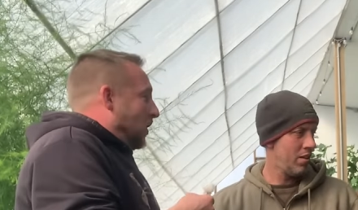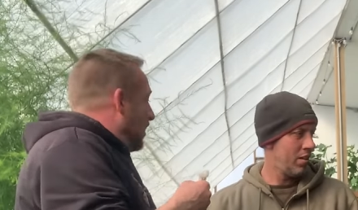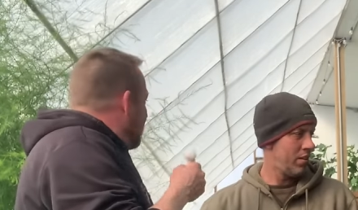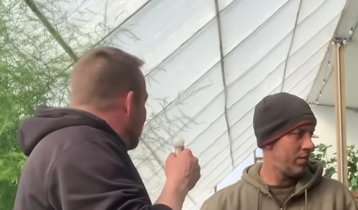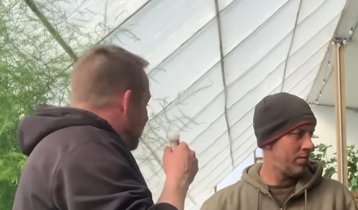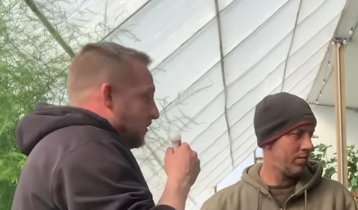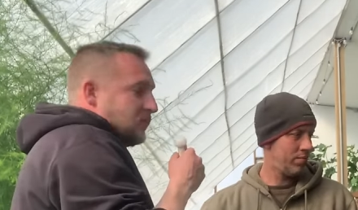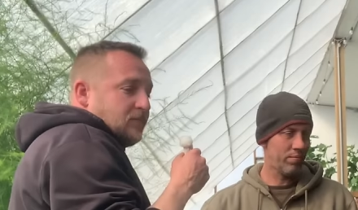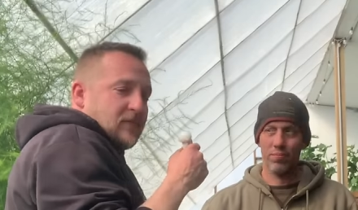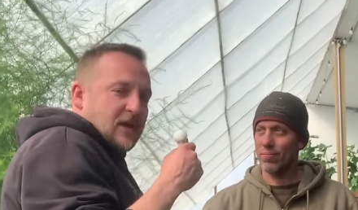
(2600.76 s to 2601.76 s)
Speaker 1: Well.
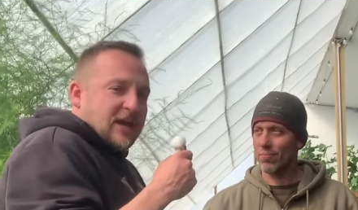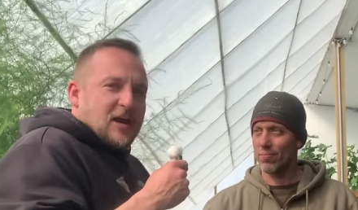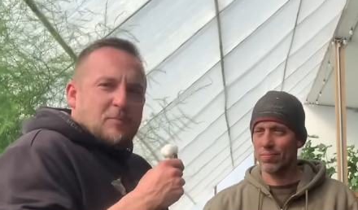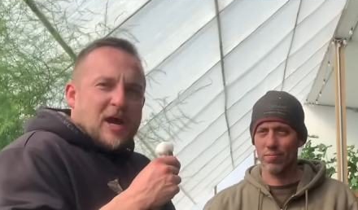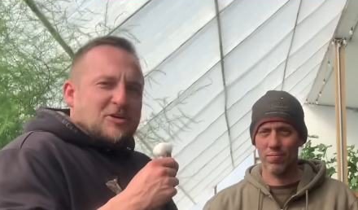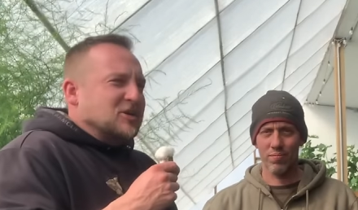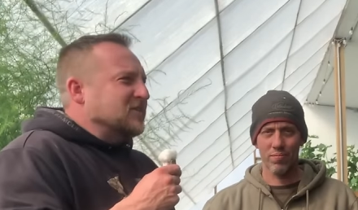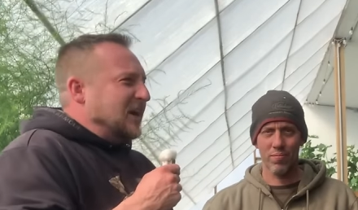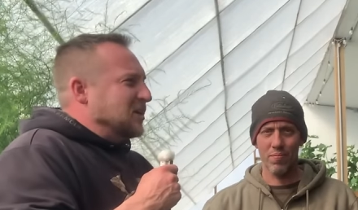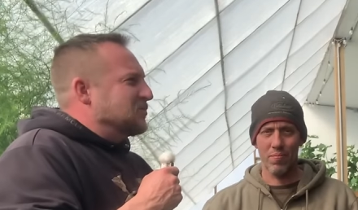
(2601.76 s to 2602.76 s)
Again,
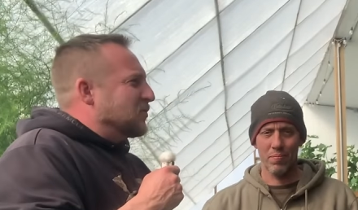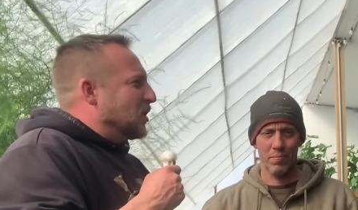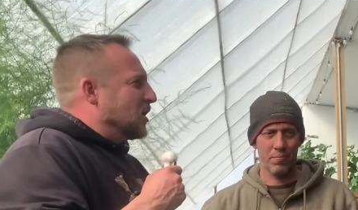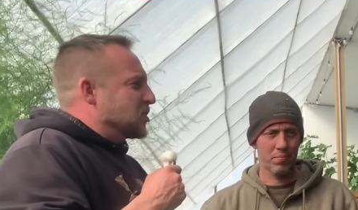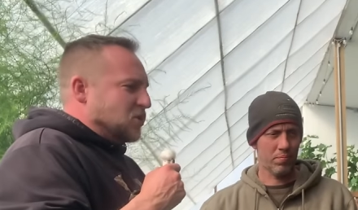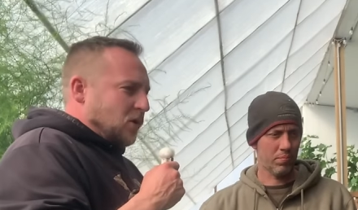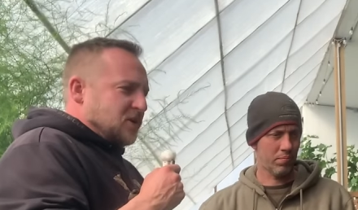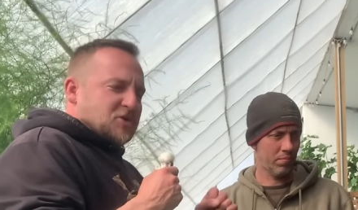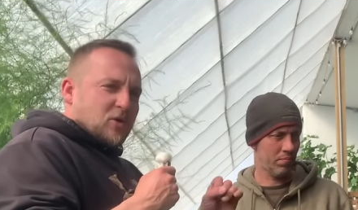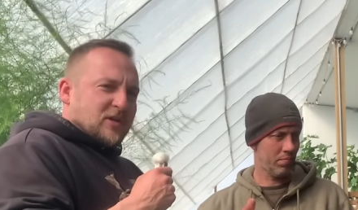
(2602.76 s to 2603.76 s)
Patrick, thanks for
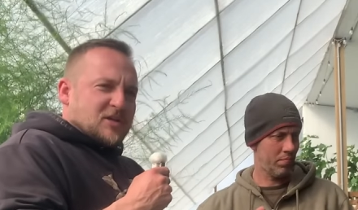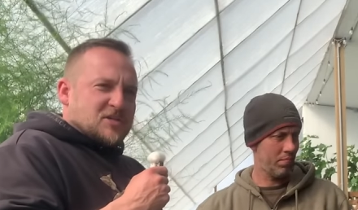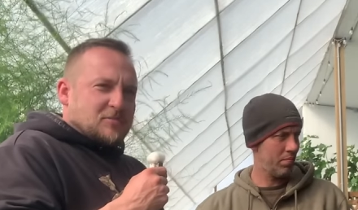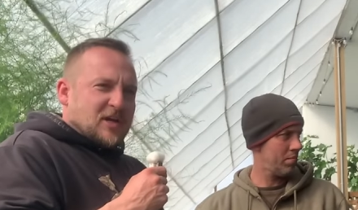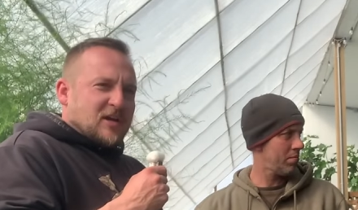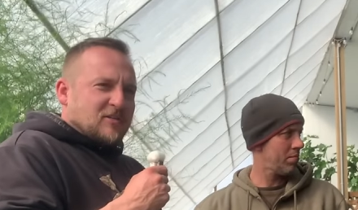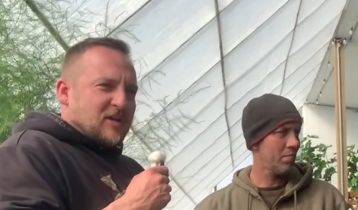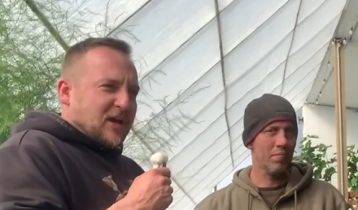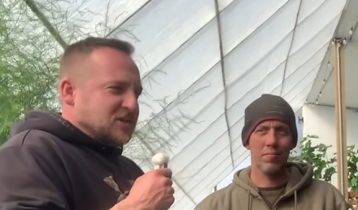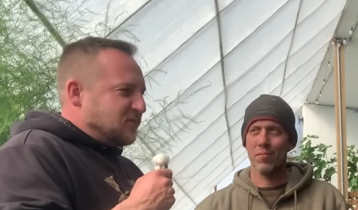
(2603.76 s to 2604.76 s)
show, showing this to me,
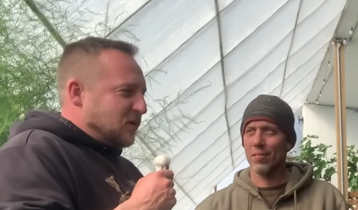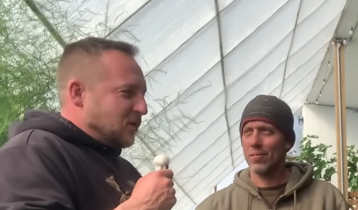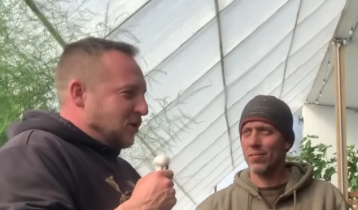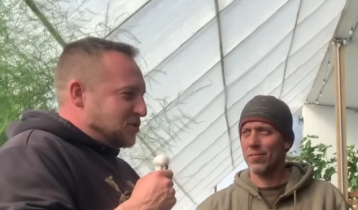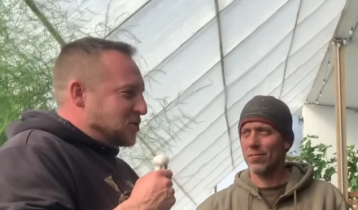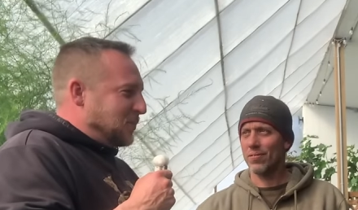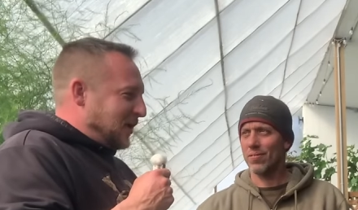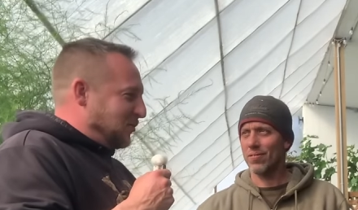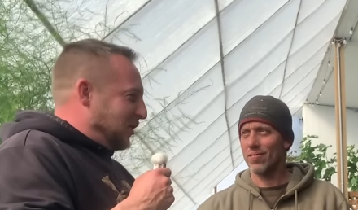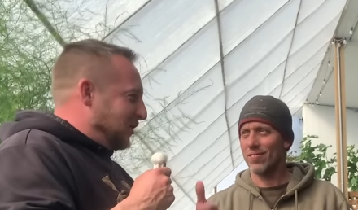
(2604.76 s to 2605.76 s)
and thanks for also
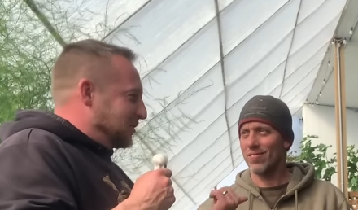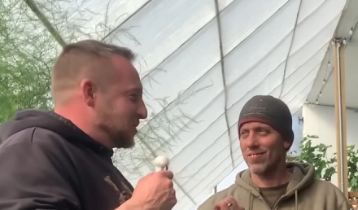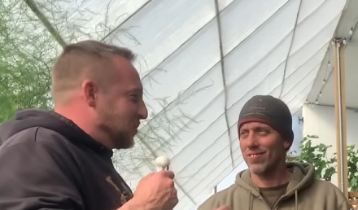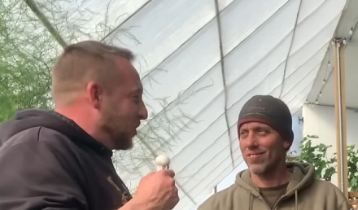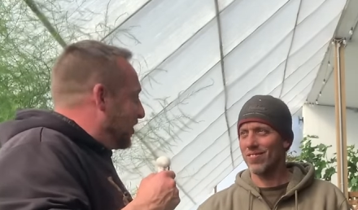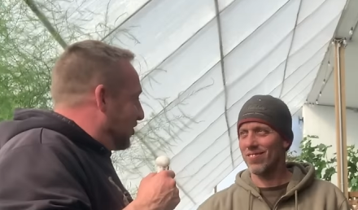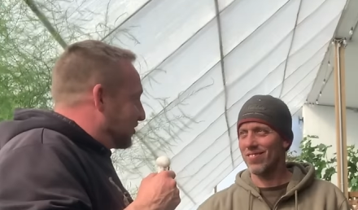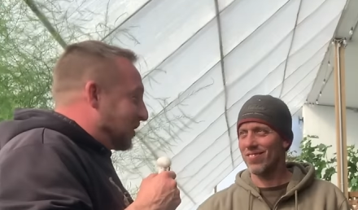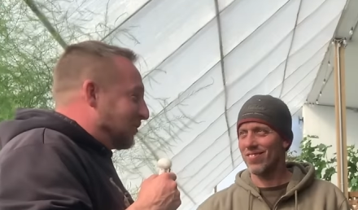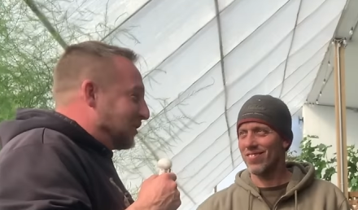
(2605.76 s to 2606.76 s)
being willing to put it
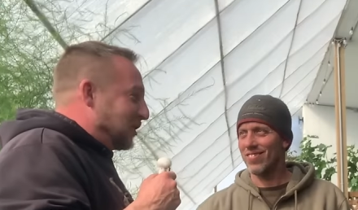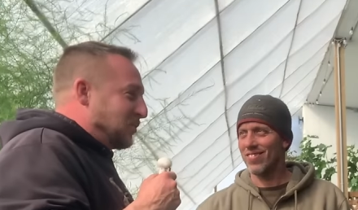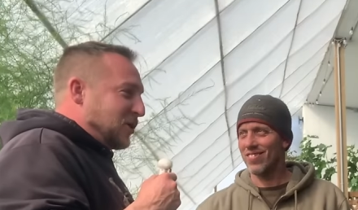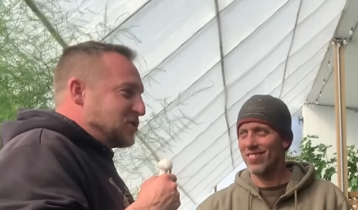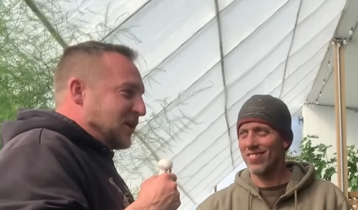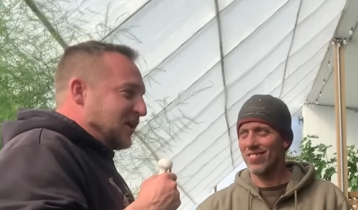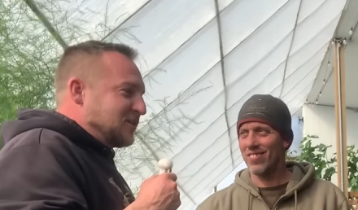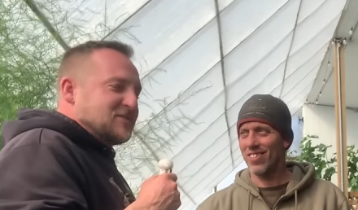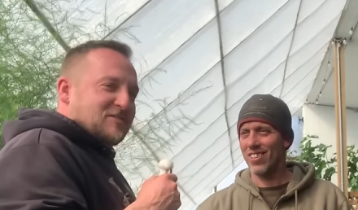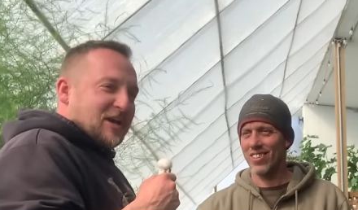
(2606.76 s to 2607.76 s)
out there. I really
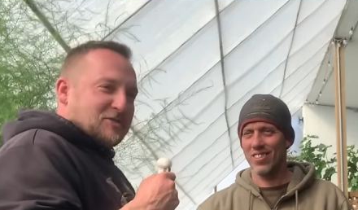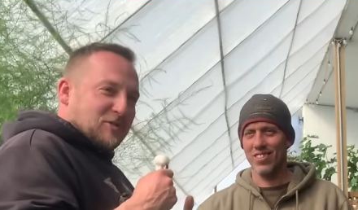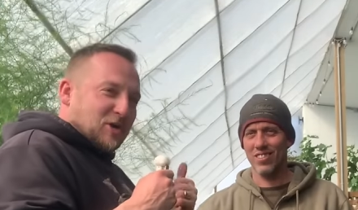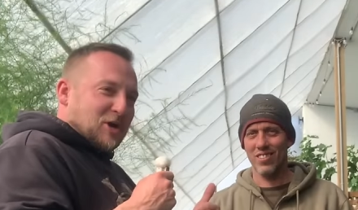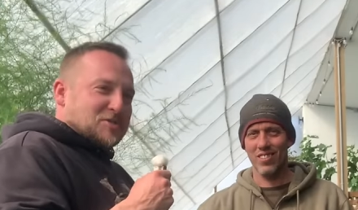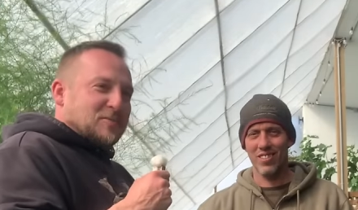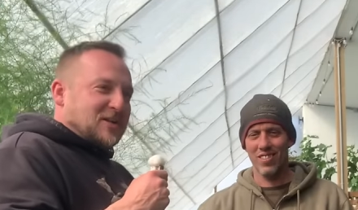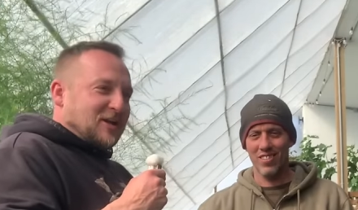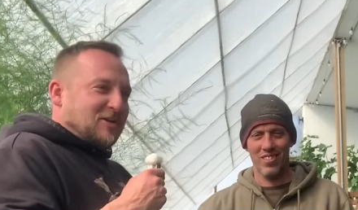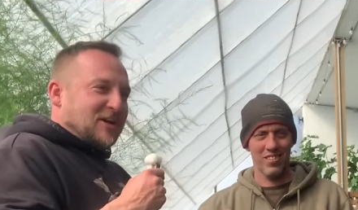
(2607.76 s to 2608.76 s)
appreciate it, and thanks for your
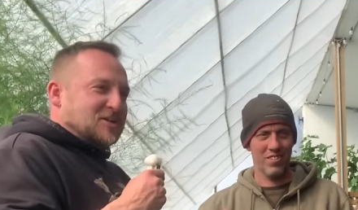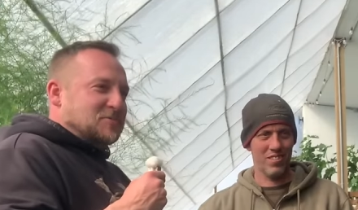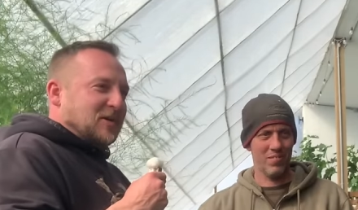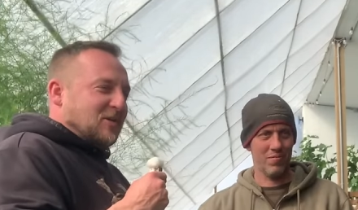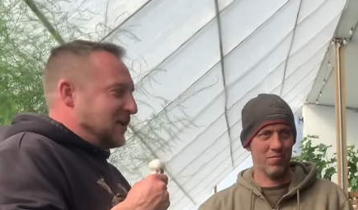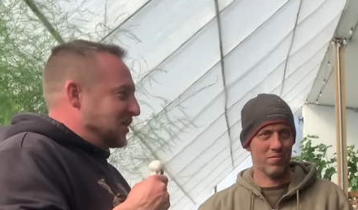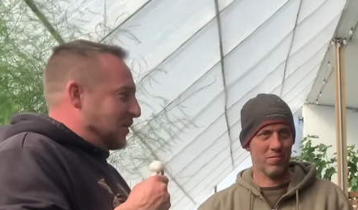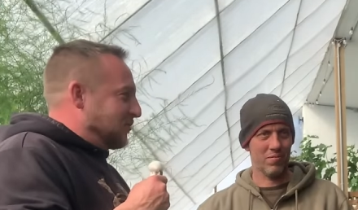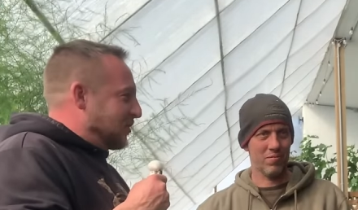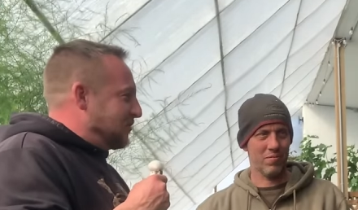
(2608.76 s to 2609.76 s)
hospitality. It's been great
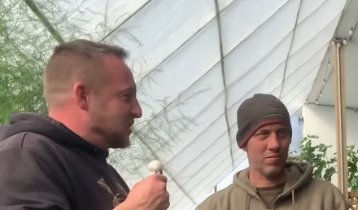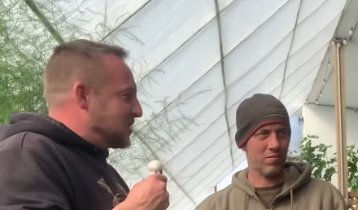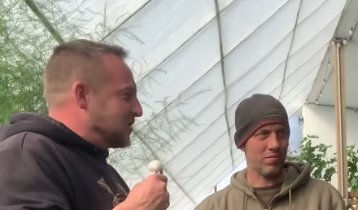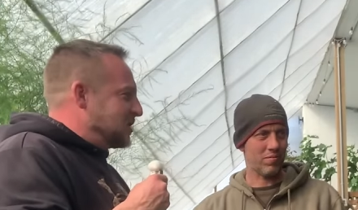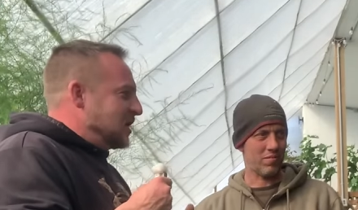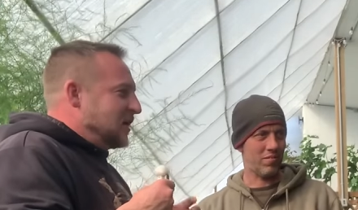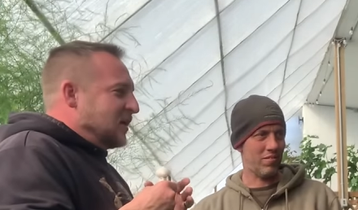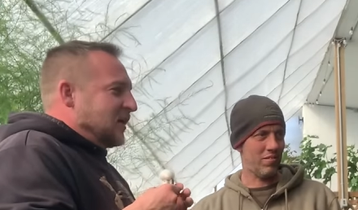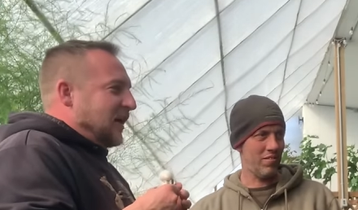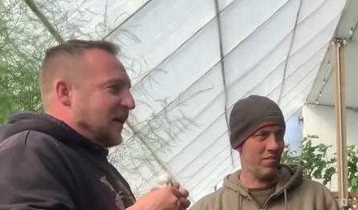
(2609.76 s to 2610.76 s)
to come for a visit,
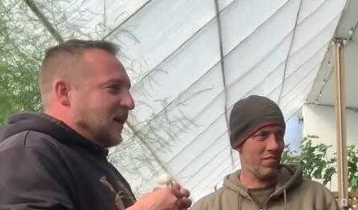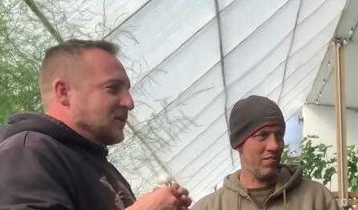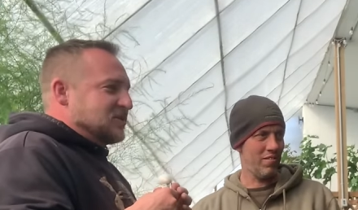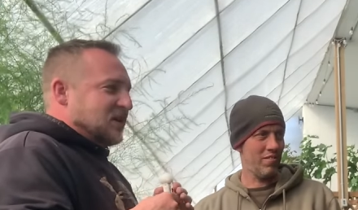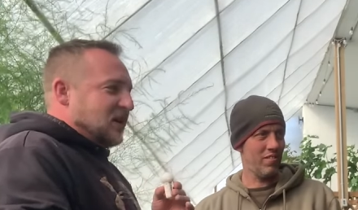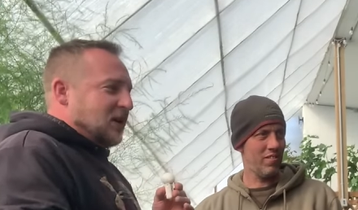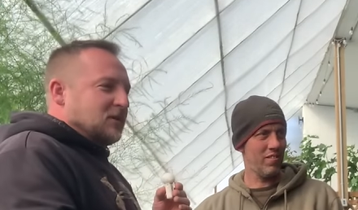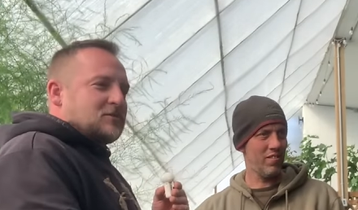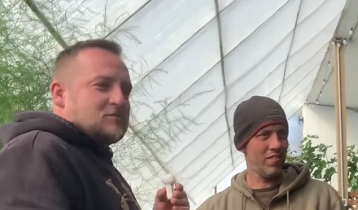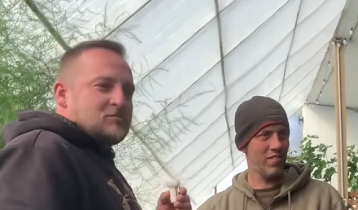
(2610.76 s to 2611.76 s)
and
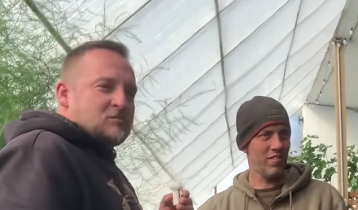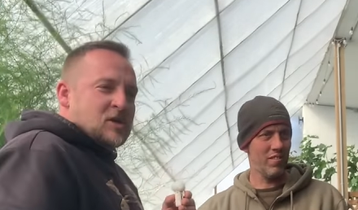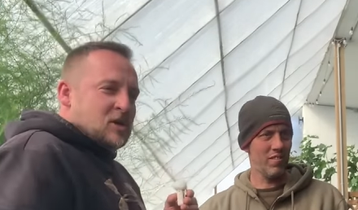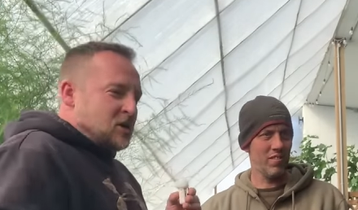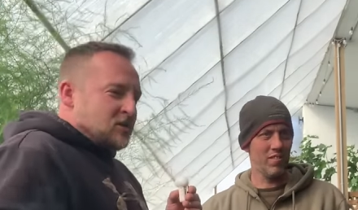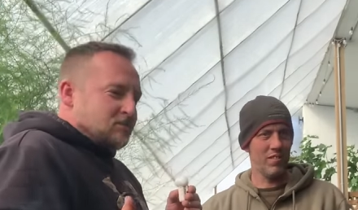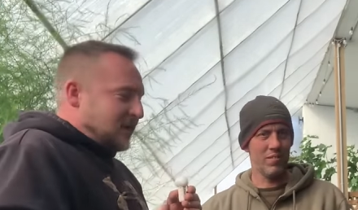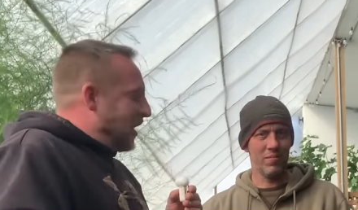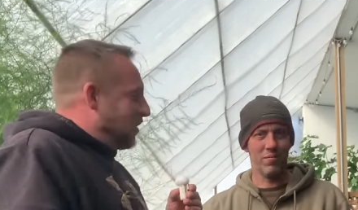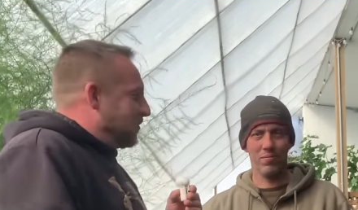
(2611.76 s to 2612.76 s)
uh,
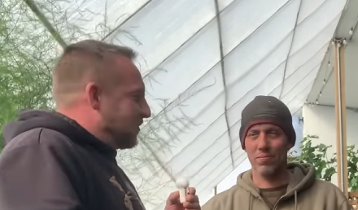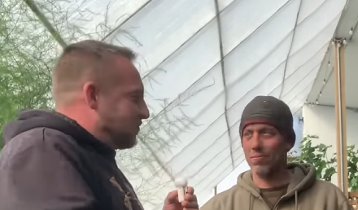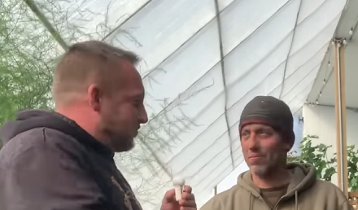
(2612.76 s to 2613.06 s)
yeah,